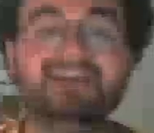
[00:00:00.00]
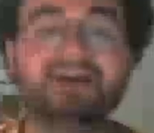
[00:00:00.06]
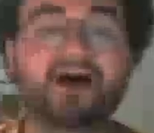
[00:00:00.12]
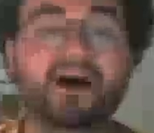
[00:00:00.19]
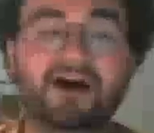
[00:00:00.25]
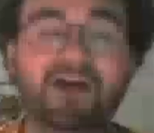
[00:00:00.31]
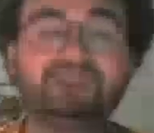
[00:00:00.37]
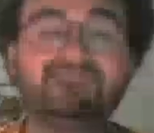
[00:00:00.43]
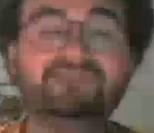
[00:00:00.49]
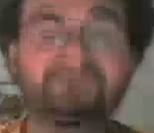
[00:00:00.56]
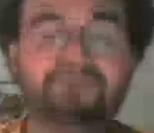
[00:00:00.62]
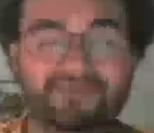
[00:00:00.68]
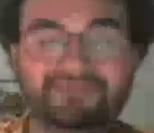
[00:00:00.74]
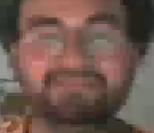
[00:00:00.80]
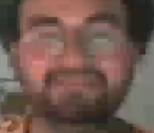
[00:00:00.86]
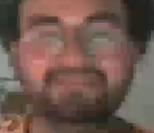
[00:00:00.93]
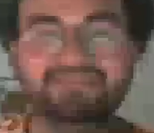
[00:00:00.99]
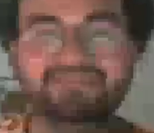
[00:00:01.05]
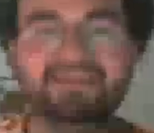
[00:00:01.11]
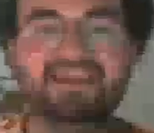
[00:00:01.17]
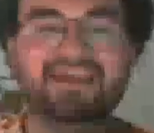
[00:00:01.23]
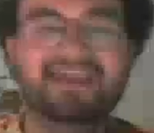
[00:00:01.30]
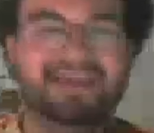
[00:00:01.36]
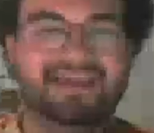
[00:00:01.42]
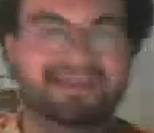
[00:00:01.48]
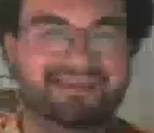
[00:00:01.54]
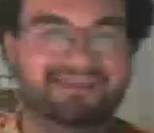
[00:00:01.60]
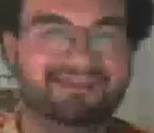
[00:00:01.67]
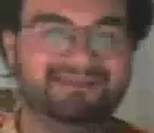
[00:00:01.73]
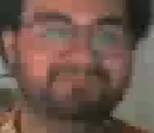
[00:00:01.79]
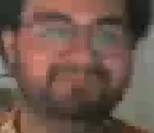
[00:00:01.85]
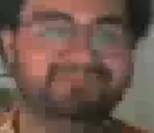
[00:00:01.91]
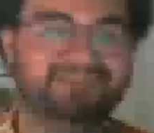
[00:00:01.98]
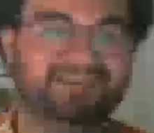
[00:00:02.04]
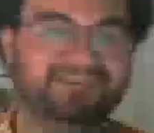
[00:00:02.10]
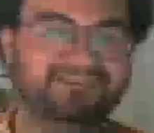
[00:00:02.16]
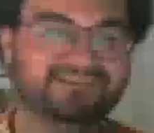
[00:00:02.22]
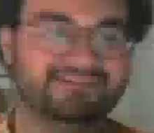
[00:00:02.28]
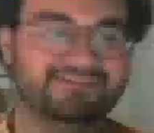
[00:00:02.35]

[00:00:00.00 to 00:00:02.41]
unfriendly. And in particular,